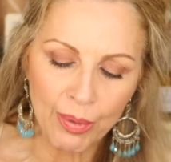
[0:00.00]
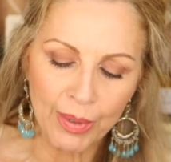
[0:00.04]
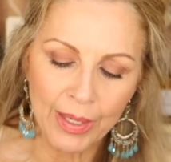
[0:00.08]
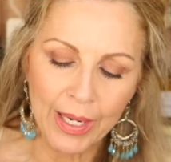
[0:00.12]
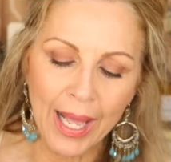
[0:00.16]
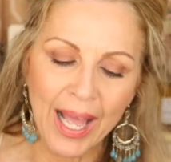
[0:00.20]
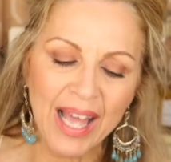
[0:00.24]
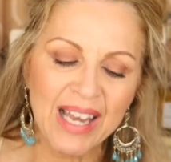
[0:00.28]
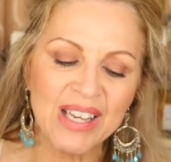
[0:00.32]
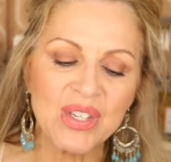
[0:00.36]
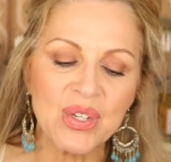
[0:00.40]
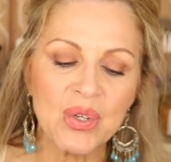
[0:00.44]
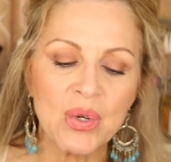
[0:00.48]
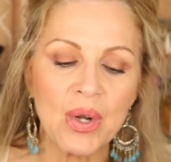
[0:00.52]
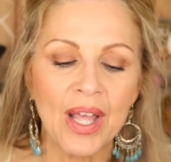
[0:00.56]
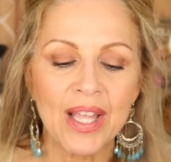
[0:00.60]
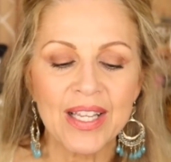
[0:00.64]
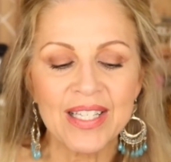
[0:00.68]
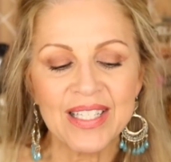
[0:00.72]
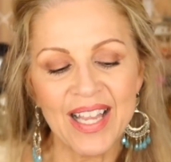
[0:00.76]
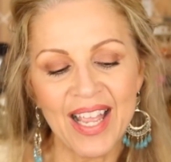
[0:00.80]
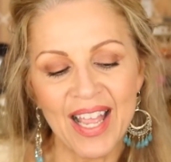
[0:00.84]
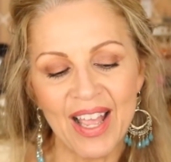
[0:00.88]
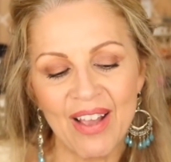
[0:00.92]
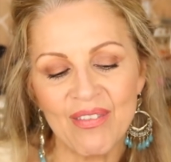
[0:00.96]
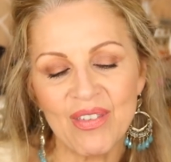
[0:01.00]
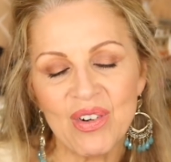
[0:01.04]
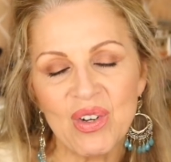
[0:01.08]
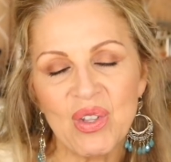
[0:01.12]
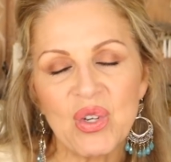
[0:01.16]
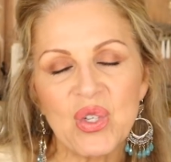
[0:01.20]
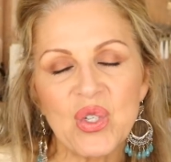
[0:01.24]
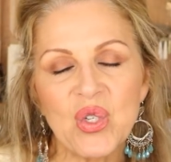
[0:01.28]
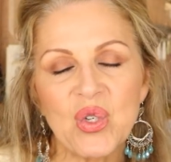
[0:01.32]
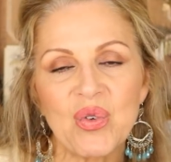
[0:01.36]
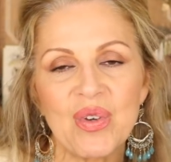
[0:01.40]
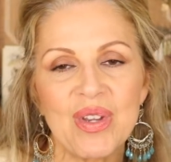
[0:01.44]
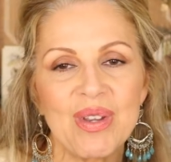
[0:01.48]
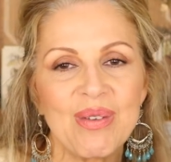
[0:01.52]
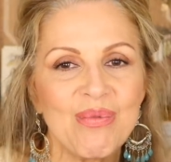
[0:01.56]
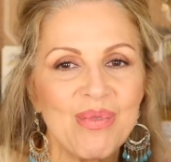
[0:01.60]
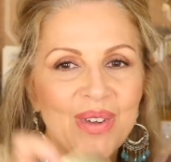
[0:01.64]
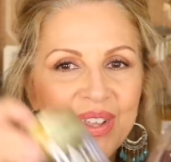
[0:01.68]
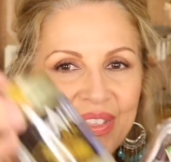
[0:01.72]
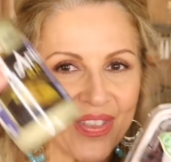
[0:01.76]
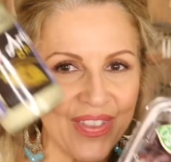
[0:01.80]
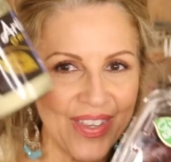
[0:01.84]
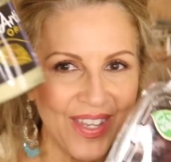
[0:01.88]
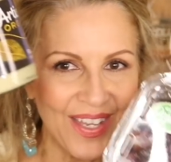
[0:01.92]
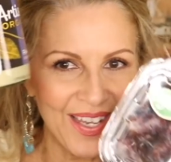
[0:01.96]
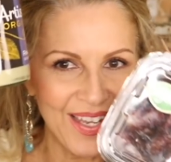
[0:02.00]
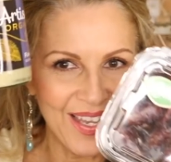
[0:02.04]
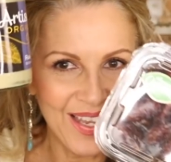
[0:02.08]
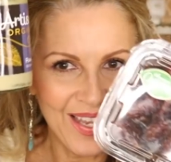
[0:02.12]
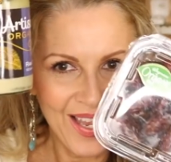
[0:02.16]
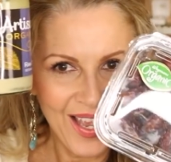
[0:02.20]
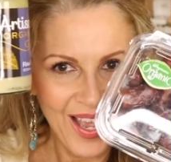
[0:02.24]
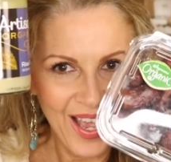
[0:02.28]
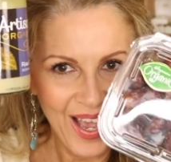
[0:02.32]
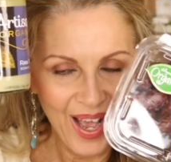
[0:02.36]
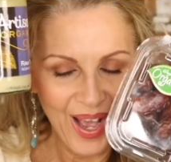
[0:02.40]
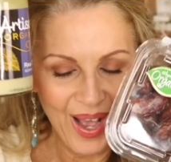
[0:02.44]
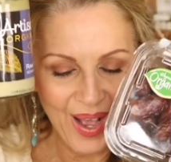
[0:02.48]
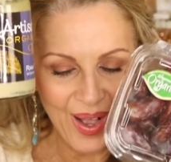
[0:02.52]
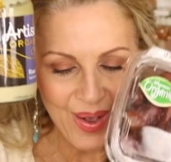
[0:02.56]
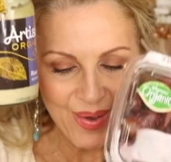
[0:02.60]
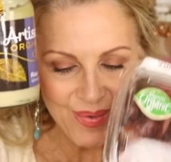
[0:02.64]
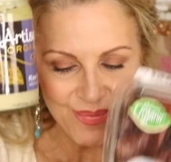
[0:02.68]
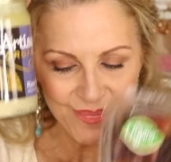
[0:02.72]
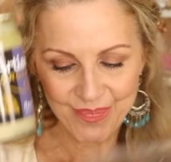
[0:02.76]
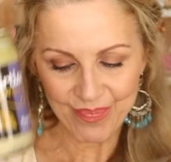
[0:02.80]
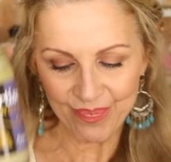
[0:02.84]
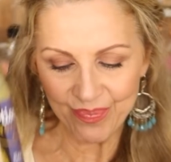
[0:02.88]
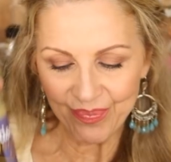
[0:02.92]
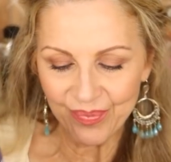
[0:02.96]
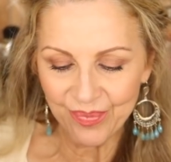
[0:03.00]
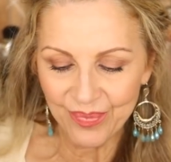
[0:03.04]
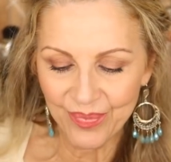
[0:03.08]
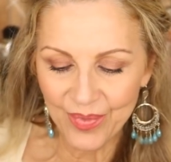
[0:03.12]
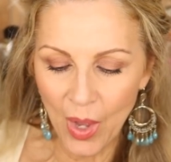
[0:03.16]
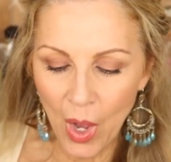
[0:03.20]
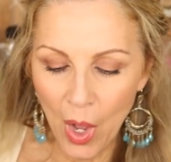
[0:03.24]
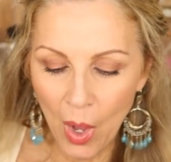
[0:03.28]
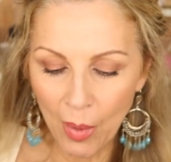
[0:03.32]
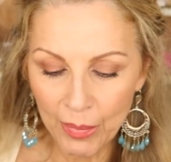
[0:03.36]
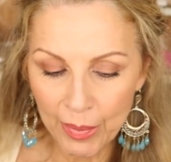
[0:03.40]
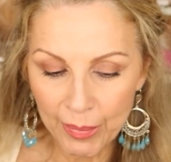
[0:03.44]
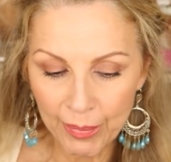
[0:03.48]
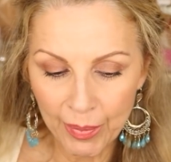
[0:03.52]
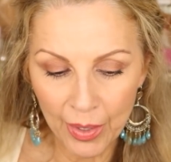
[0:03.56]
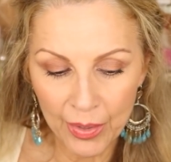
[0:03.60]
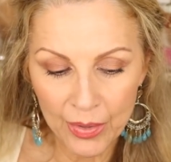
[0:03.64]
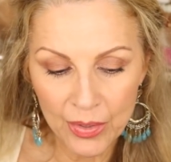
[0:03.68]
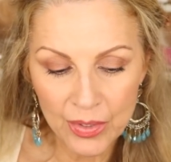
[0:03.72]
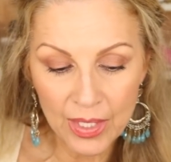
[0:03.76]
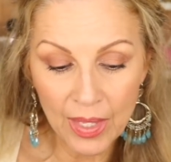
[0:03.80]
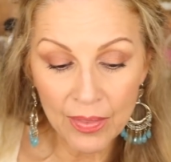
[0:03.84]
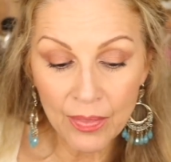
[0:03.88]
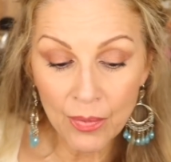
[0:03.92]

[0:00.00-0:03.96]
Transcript: but I do like to have a little treat with the almond butters.